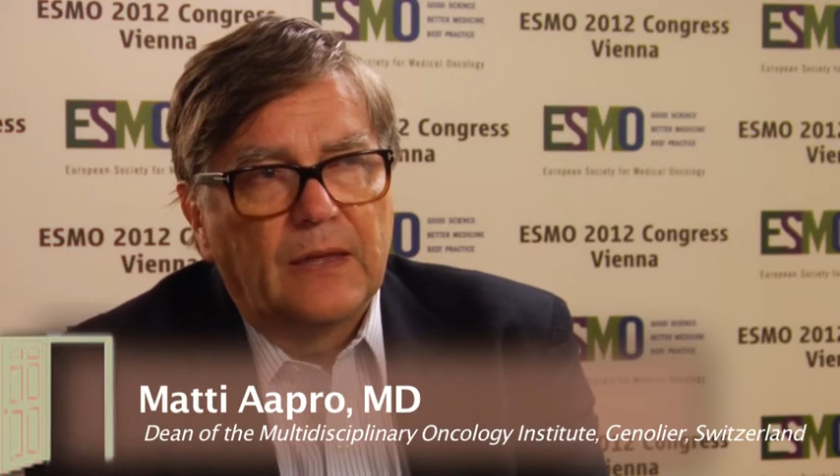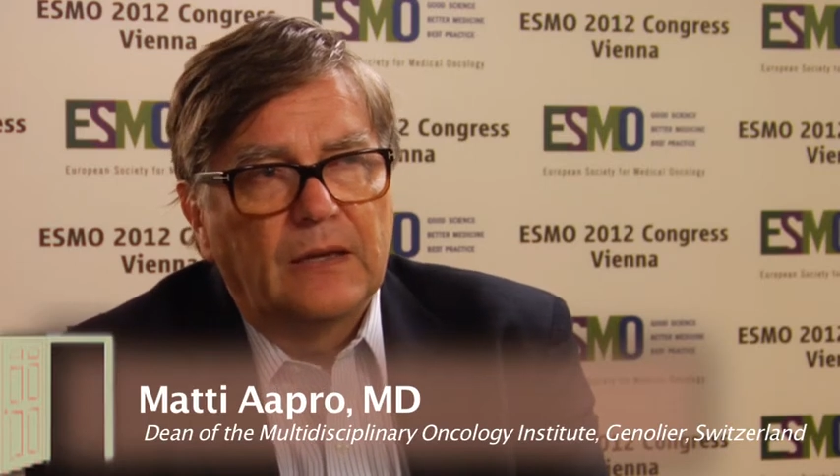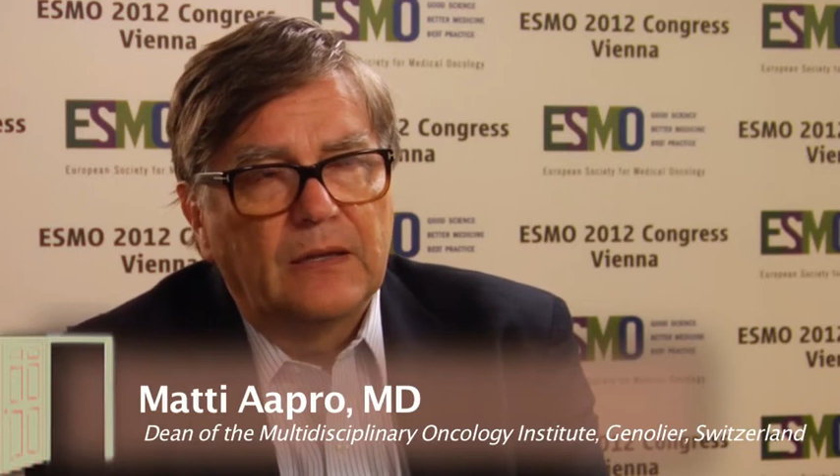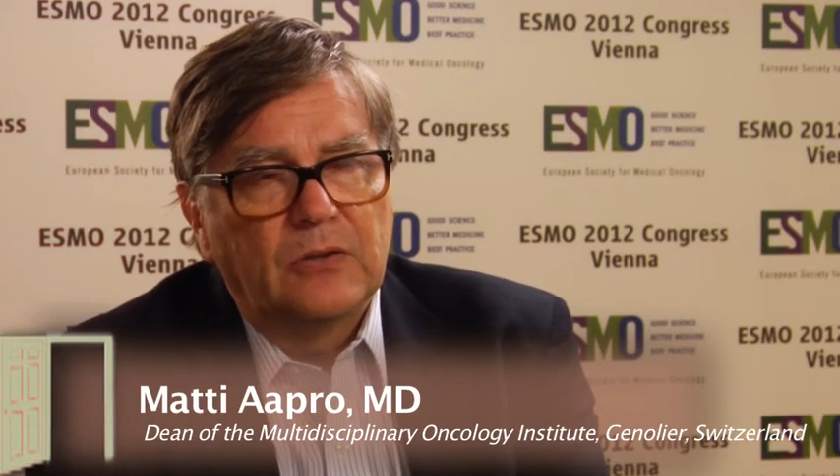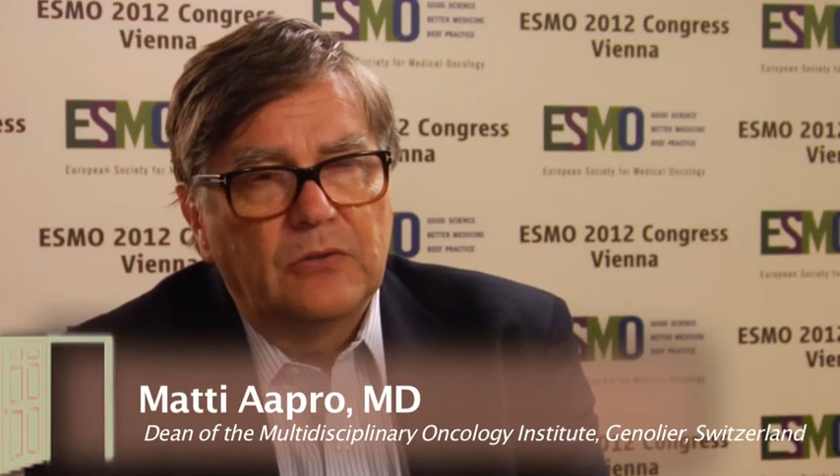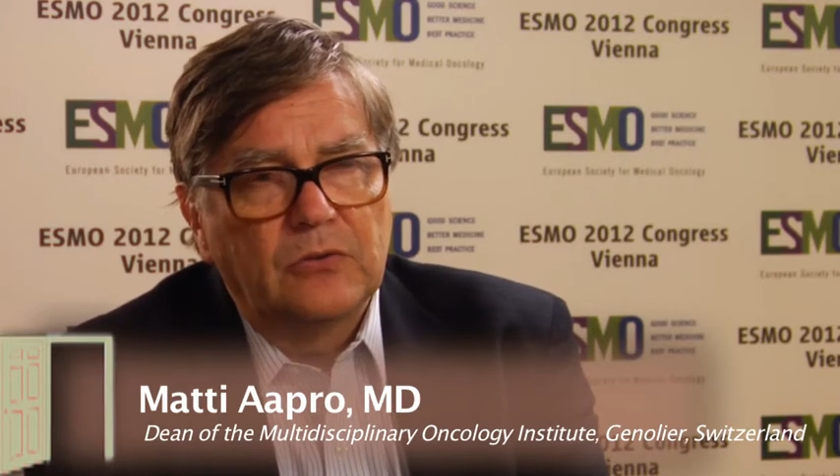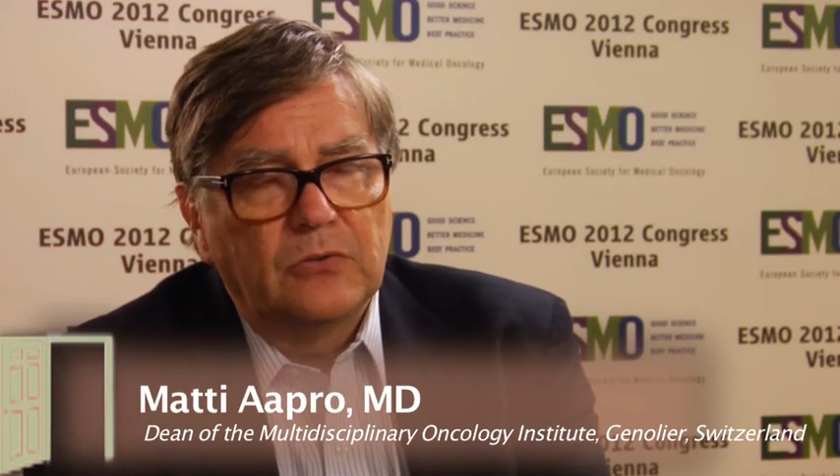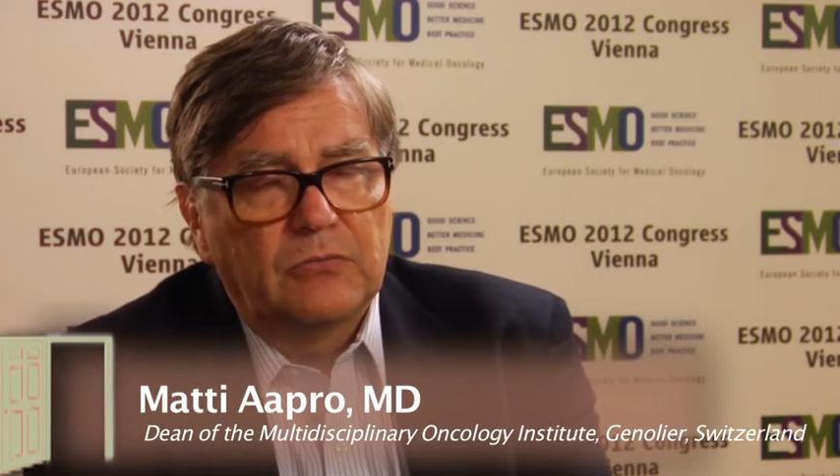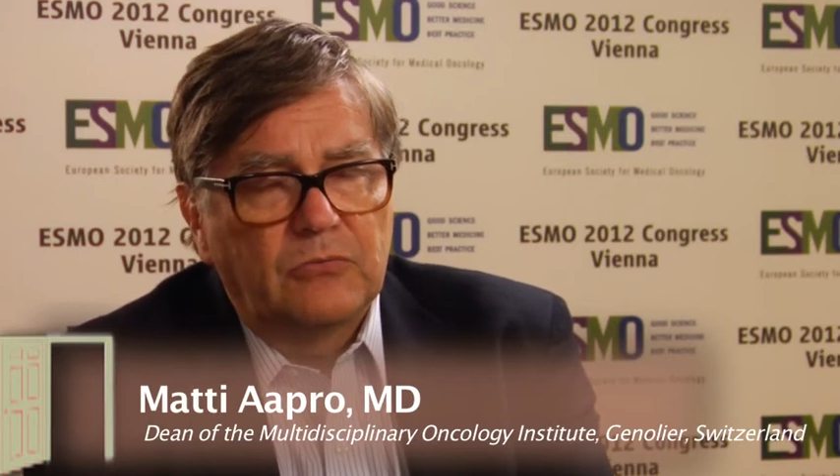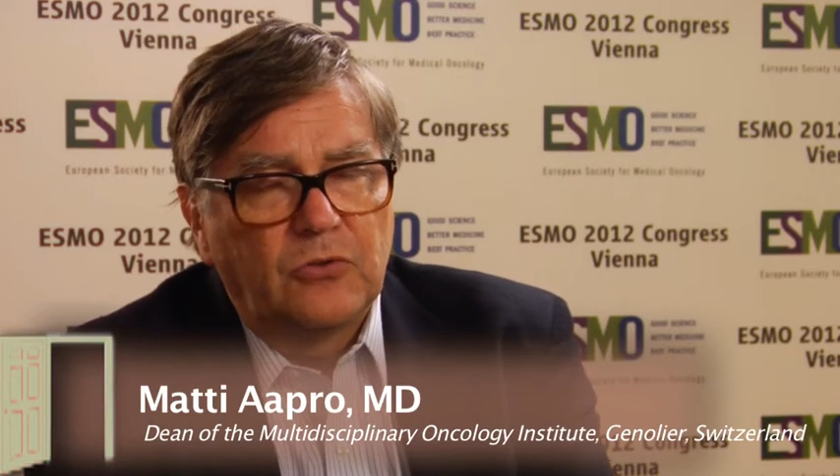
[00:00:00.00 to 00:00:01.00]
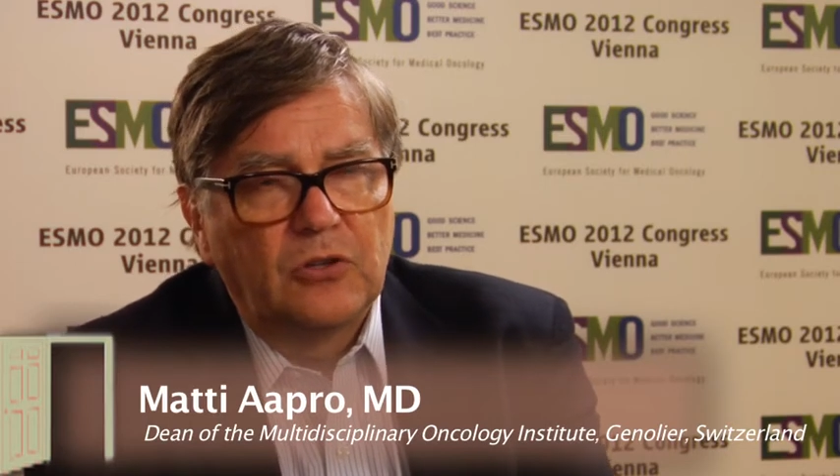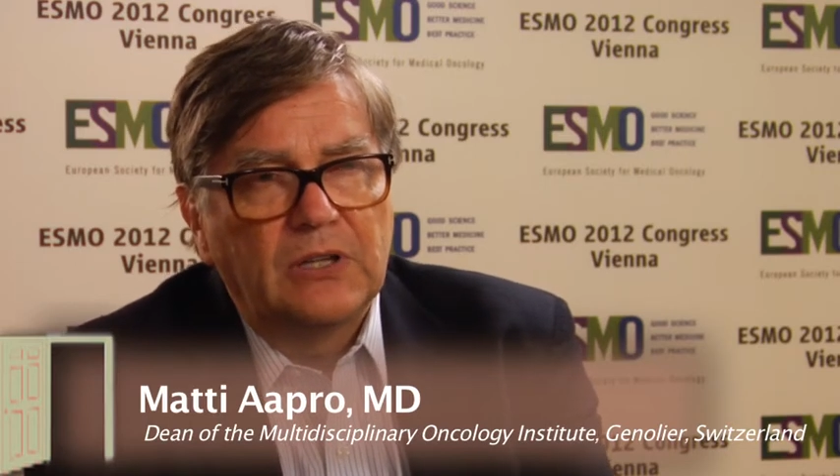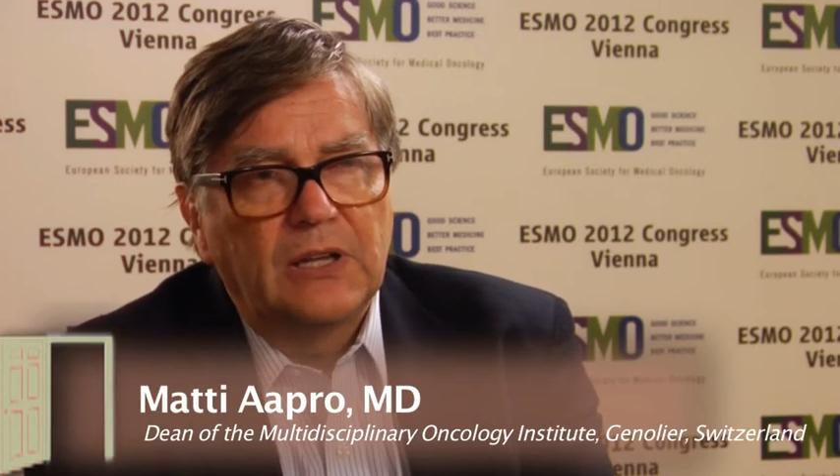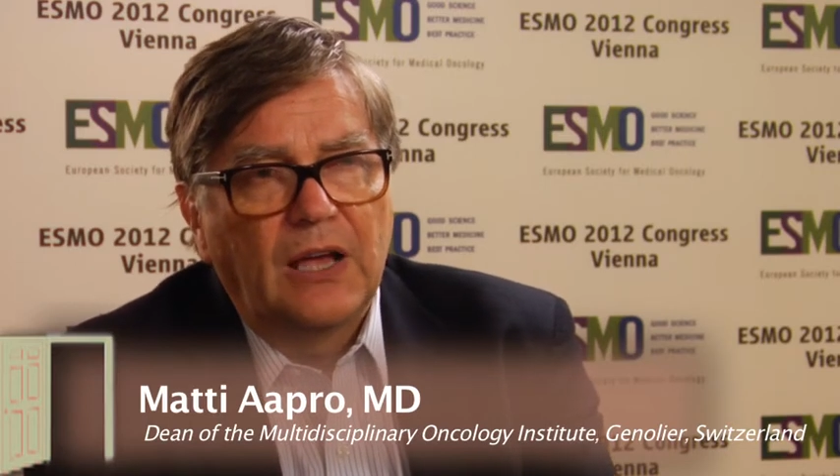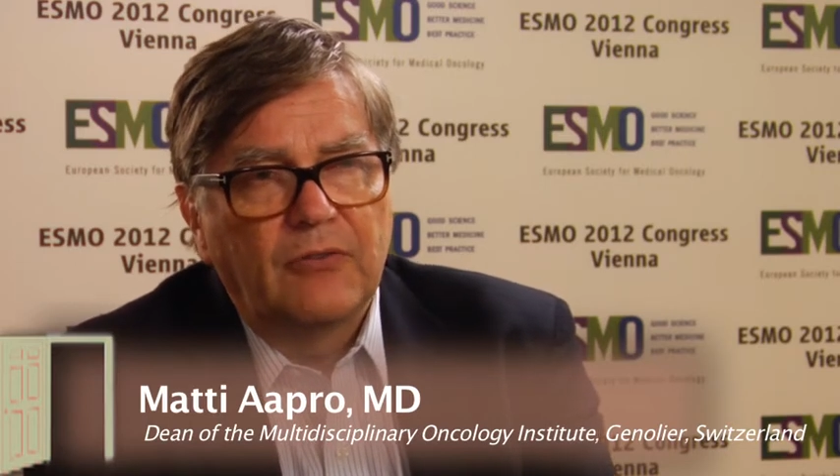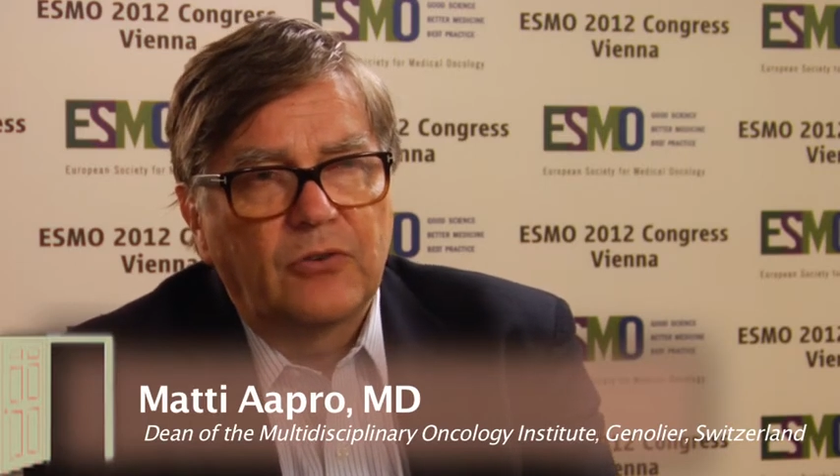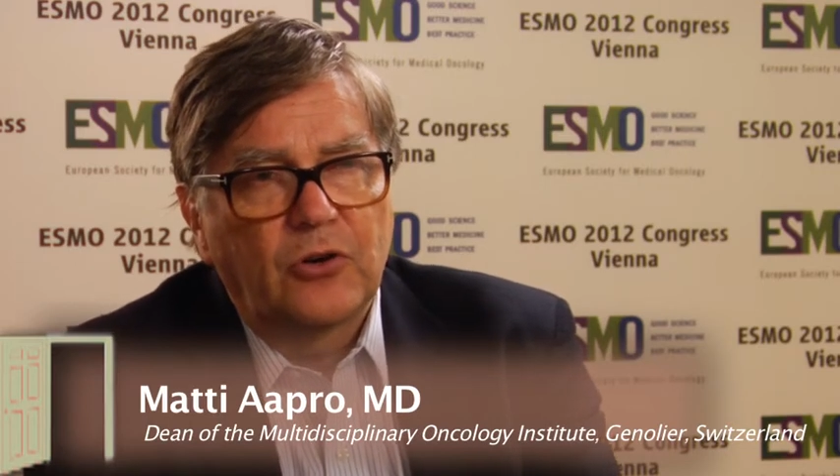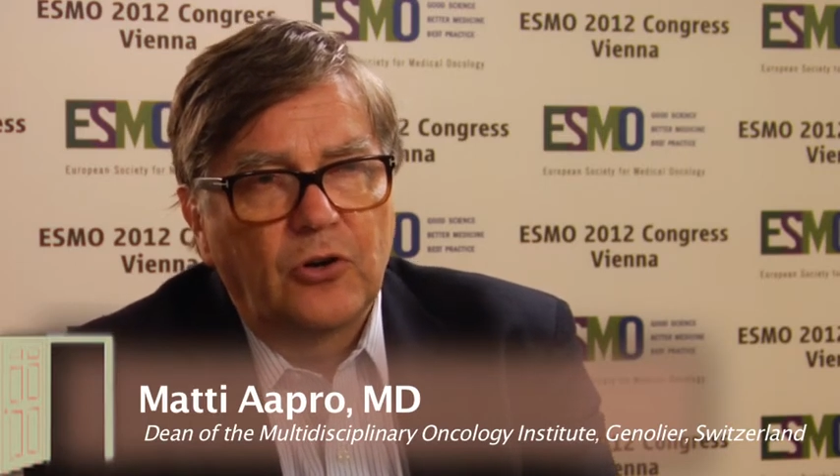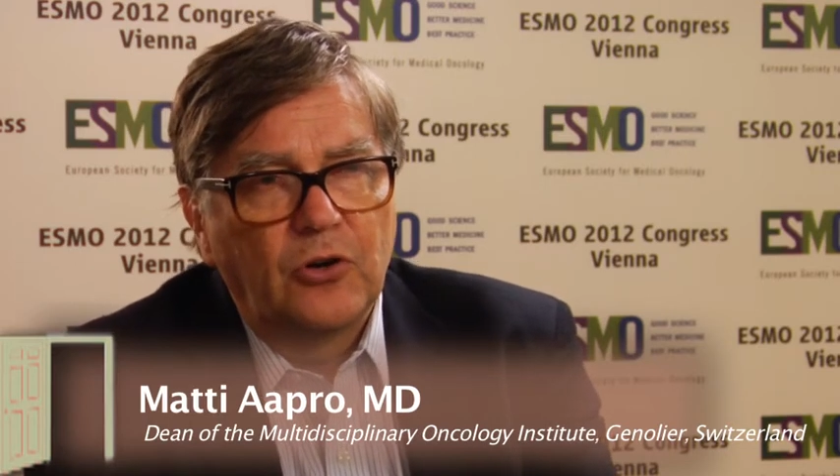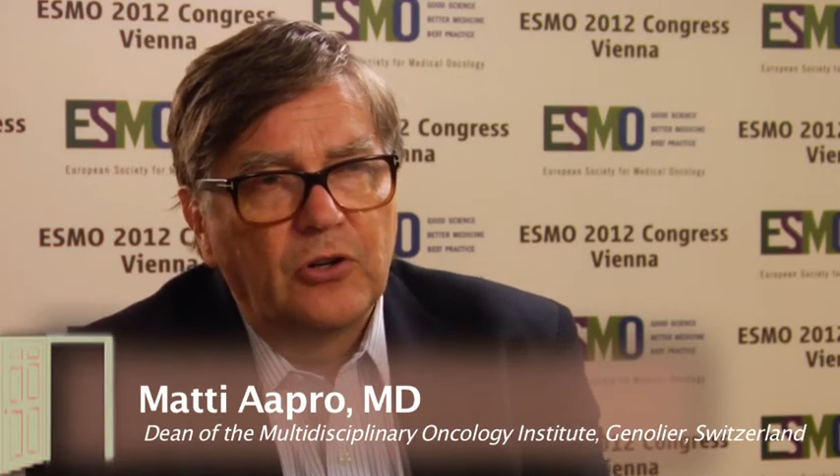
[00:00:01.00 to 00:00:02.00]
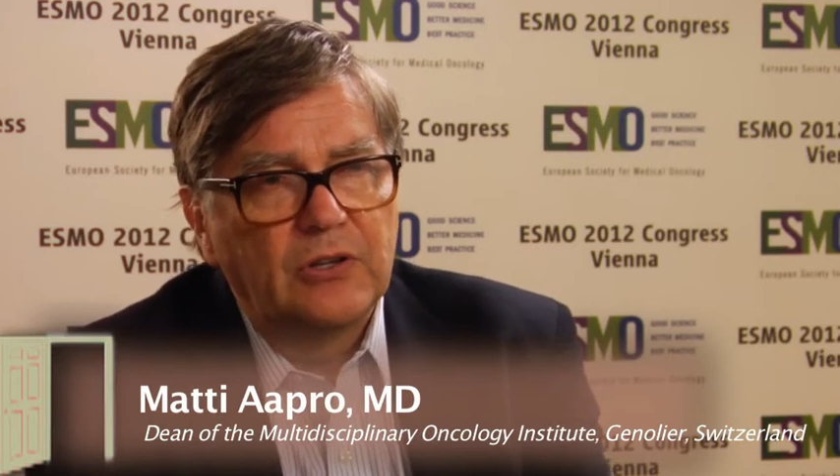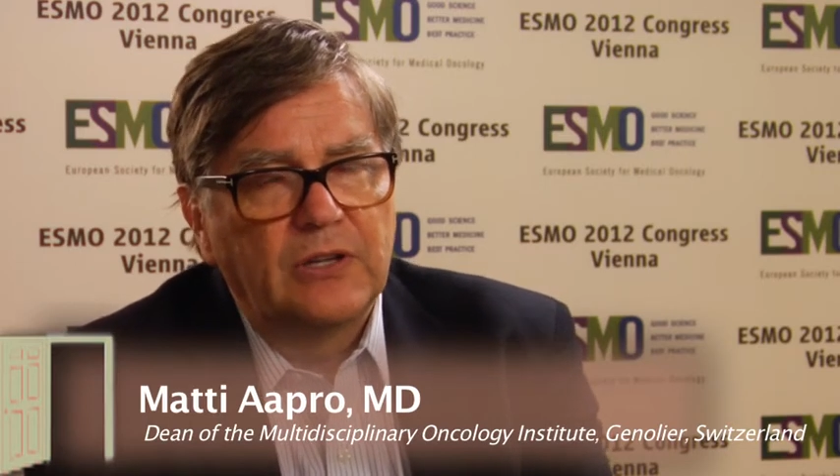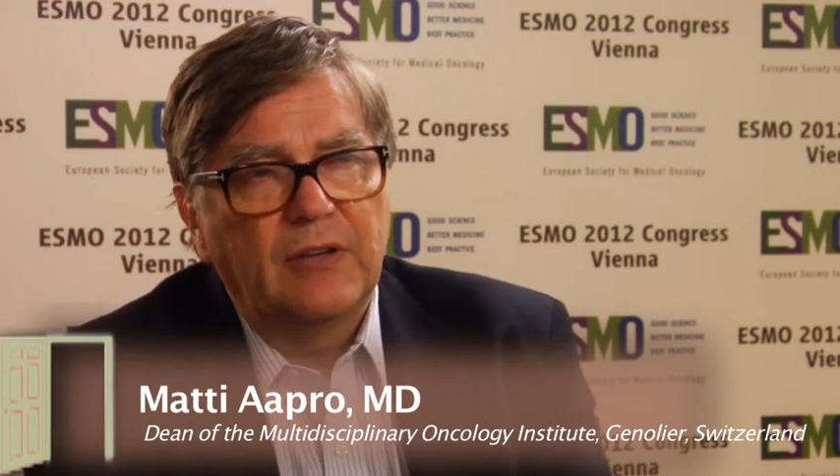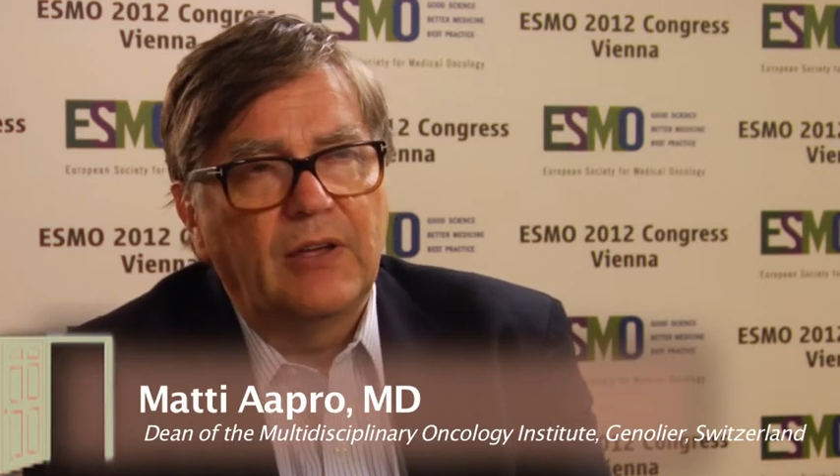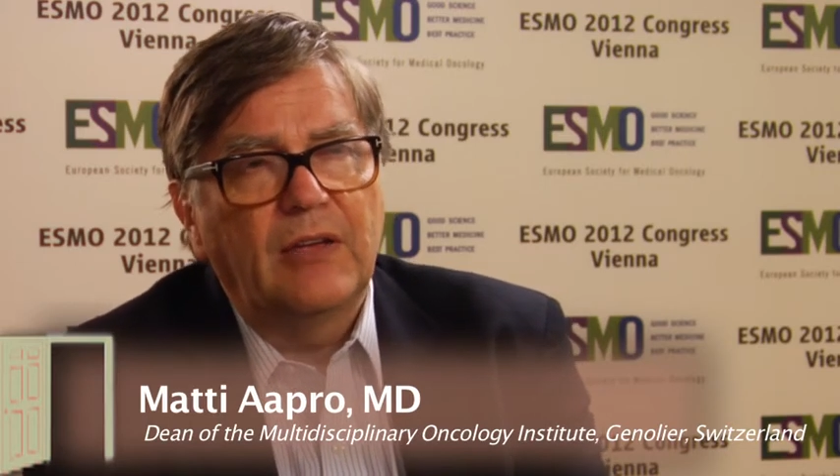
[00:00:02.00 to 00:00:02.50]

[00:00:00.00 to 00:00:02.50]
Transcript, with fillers: Uh, you certainly have heard, uh,